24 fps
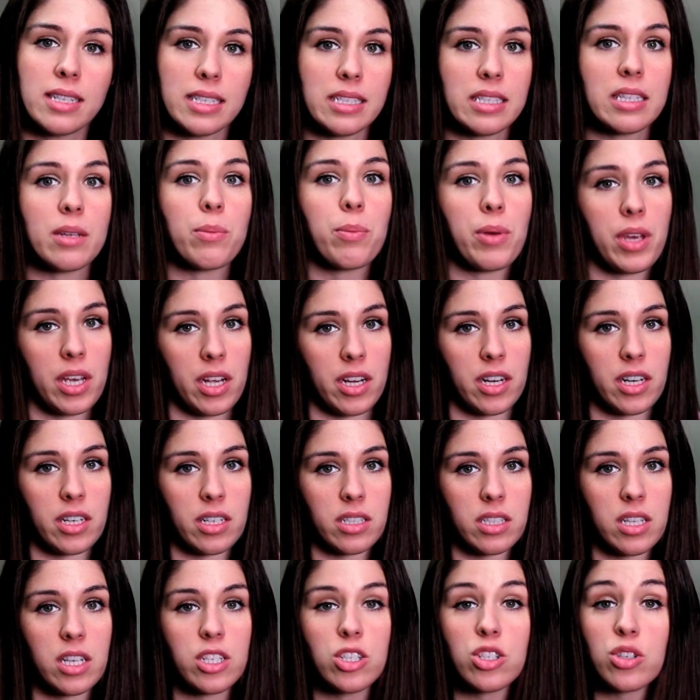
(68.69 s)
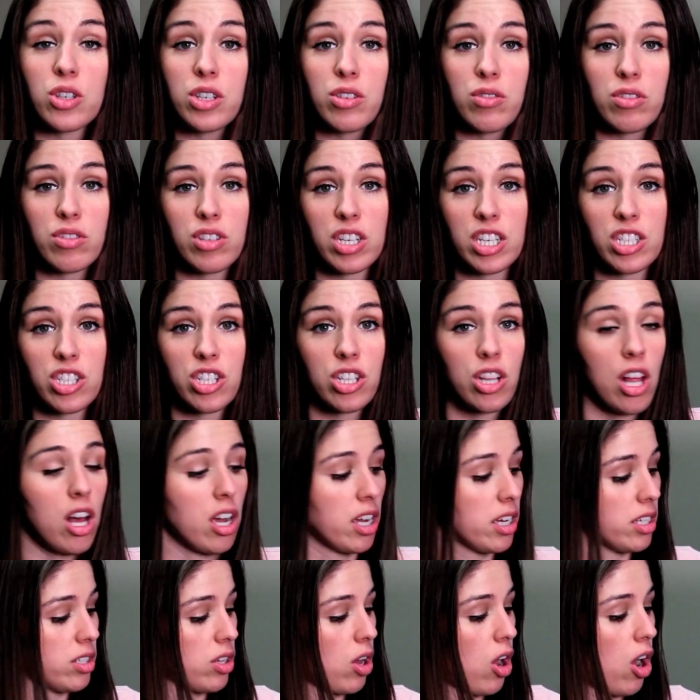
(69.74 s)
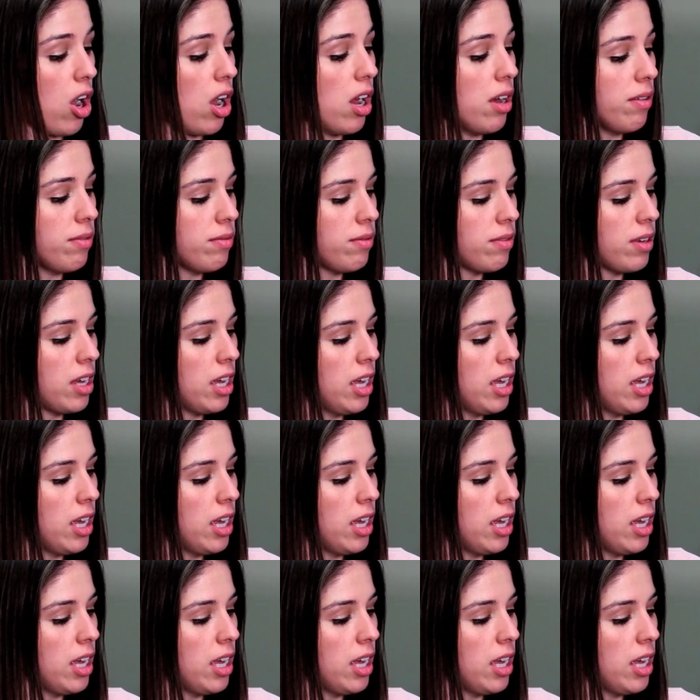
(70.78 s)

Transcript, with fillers: disappears, screen rotation lock is off,